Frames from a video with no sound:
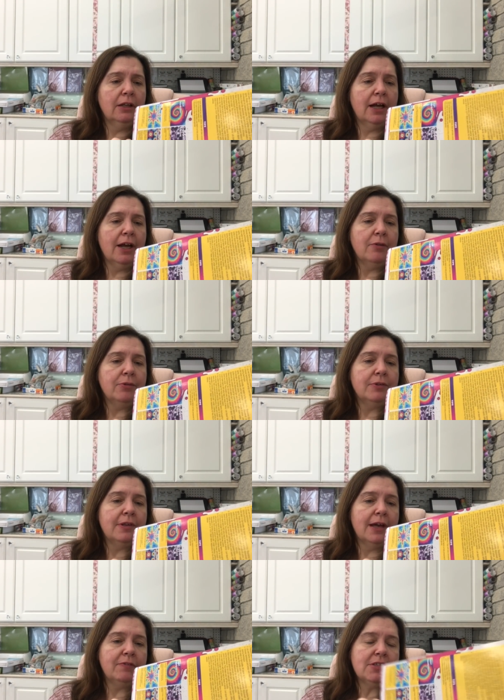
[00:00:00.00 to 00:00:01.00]
I would
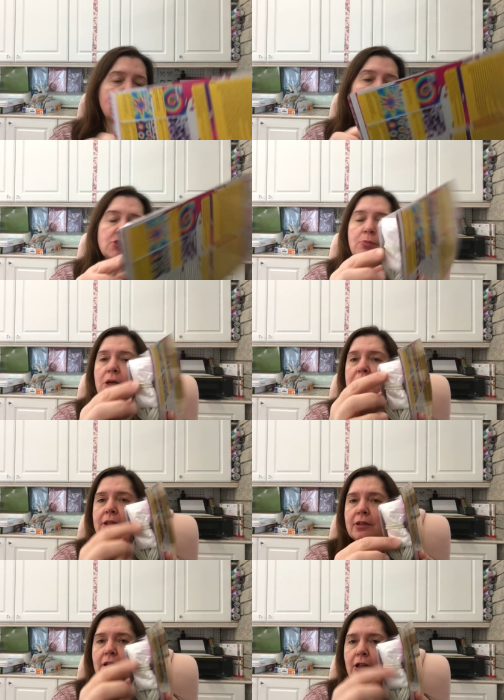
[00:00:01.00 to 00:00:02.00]
have to say those are probably
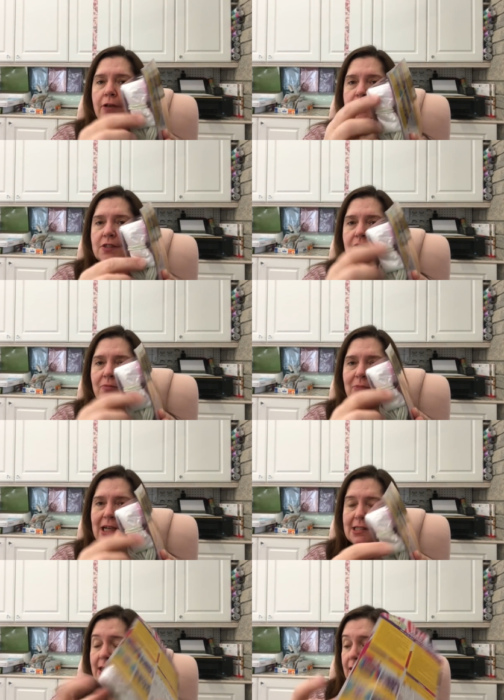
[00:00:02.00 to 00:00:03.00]
the gloves, the
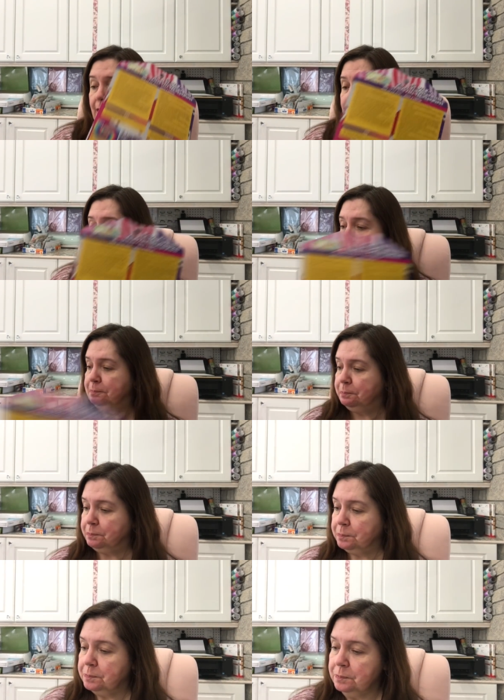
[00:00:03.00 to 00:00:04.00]
plastic gloves.
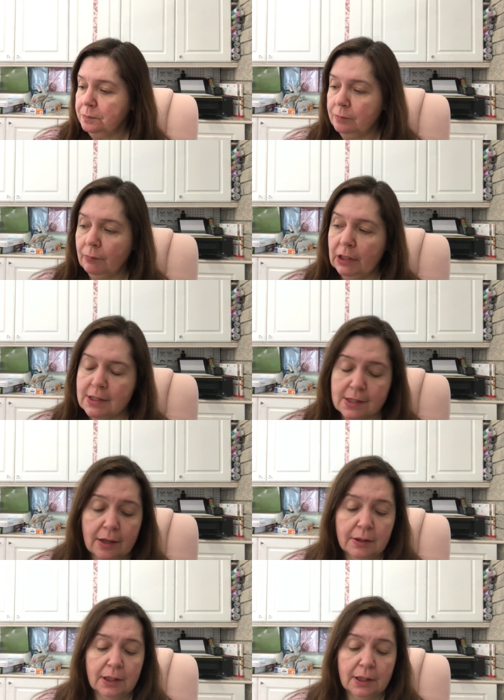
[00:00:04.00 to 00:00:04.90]
So